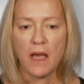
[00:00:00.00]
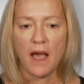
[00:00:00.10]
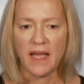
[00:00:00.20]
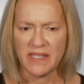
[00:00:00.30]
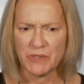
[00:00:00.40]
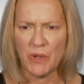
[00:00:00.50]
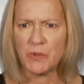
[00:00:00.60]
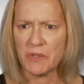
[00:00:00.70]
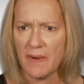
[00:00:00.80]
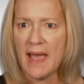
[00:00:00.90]
I
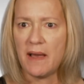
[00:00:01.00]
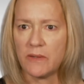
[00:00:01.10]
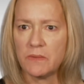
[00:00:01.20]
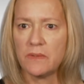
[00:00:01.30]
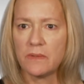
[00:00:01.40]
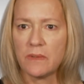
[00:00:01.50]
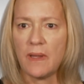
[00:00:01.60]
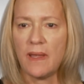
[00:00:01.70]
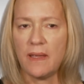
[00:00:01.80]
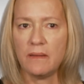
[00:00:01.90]
sold her out,
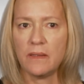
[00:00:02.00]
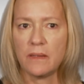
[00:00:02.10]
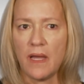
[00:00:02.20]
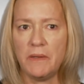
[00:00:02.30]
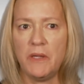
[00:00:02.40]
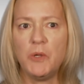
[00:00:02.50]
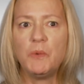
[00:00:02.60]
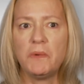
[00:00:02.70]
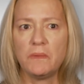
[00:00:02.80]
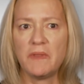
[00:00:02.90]
and I
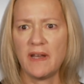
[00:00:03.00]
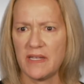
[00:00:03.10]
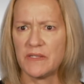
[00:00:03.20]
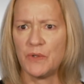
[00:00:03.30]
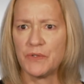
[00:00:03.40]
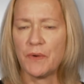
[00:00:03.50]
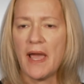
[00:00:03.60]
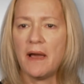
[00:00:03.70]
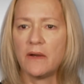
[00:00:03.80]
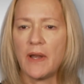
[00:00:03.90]
knew that I sold her
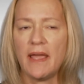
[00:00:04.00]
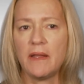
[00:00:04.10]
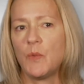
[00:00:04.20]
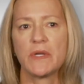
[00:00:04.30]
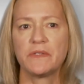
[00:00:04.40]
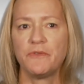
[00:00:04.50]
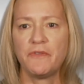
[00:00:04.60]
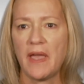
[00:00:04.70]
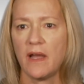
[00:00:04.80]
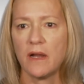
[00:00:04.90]
out, and it wasn't
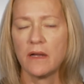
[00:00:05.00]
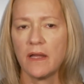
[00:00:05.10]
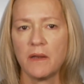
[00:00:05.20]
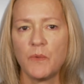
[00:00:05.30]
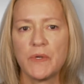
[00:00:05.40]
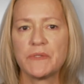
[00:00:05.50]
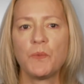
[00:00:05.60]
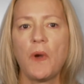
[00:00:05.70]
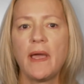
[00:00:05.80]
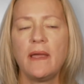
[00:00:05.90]
fair and it wasn't
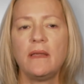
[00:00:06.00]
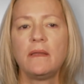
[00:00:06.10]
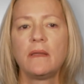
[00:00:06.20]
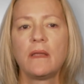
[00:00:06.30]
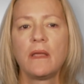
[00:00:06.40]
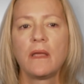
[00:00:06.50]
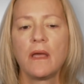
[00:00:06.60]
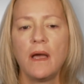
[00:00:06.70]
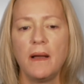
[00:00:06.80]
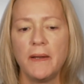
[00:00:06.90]
right.
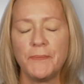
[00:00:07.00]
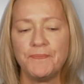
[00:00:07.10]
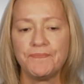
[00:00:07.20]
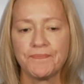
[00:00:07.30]
And